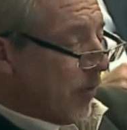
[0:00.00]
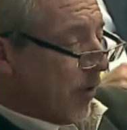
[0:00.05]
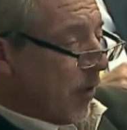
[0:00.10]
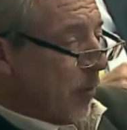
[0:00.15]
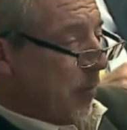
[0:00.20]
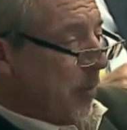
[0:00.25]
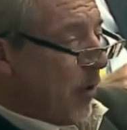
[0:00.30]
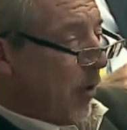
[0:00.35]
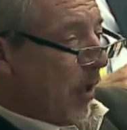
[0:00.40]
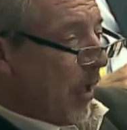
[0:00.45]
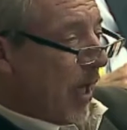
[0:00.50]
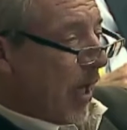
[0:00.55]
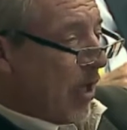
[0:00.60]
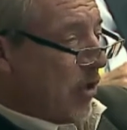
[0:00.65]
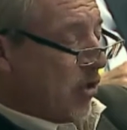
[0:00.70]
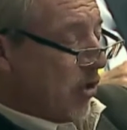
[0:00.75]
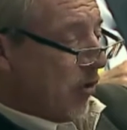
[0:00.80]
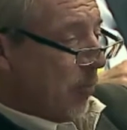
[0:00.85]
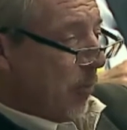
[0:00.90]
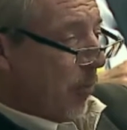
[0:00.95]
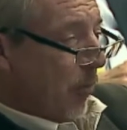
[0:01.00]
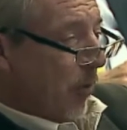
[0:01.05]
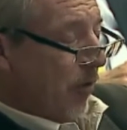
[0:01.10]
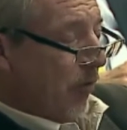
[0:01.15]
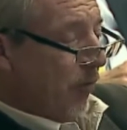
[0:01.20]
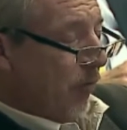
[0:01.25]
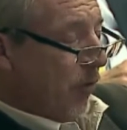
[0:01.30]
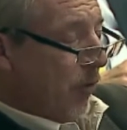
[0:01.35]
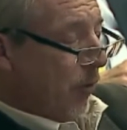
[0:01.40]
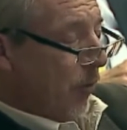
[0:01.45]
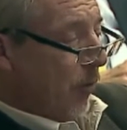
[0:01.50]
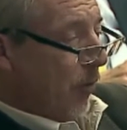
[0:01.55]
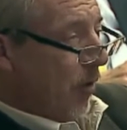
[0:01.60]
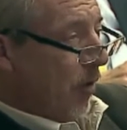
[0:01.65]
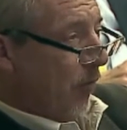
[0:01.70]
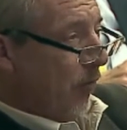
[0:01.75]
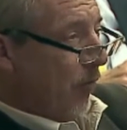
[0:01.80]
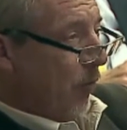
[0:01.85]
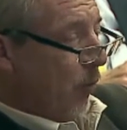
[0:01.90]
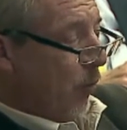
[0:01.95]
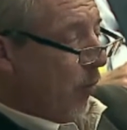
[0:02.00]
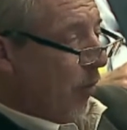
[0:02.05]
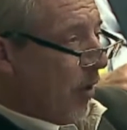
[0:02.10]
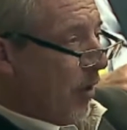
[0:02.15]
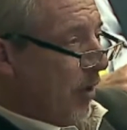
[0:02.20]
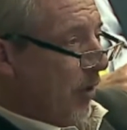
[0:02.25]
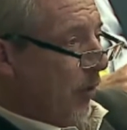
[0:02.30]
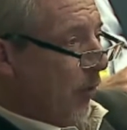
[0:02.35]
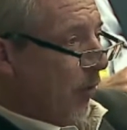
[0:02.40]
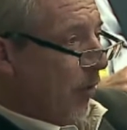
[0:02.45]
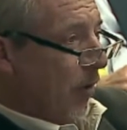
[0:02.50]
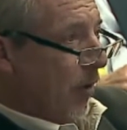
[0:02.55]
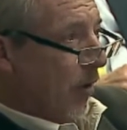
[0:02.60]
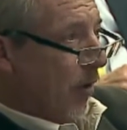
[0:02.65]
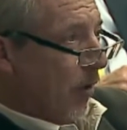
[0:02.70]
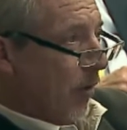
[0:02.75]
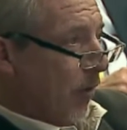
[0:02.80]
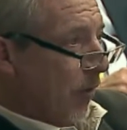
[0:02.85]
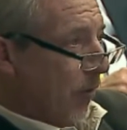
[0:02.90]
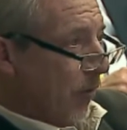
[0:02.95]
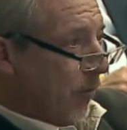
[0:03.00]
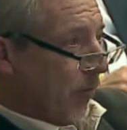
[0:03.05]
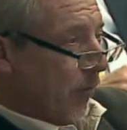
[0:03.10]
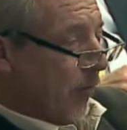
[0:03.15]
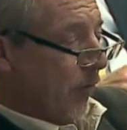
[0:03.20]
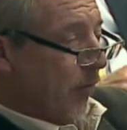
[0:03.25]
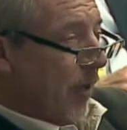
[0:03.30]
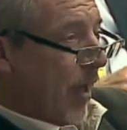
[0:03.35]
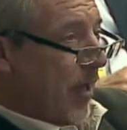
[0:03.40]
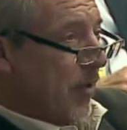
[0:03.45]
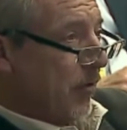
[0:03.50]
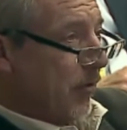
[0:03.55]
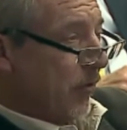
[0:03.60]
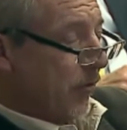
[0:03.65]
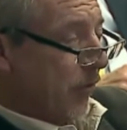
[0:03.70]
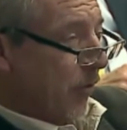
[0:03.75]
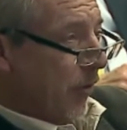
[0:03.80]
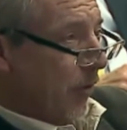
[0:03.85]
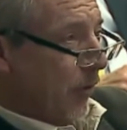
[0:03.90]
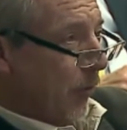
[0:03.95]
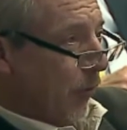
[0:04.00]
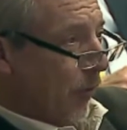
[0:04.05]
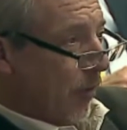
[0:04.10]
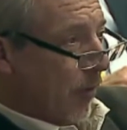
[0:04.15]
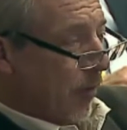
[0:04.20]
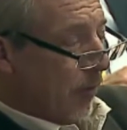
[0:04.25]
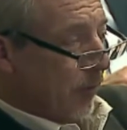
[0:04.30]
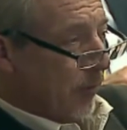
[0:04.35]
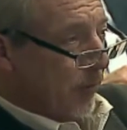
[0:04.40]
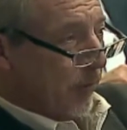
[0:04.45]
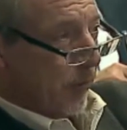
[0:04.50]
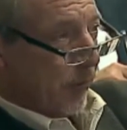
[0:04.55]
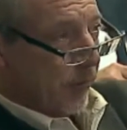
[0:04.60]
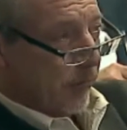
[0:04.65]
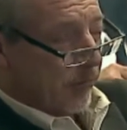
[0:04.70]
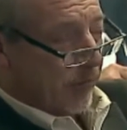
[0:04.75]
communications point of view that if you want your sense, your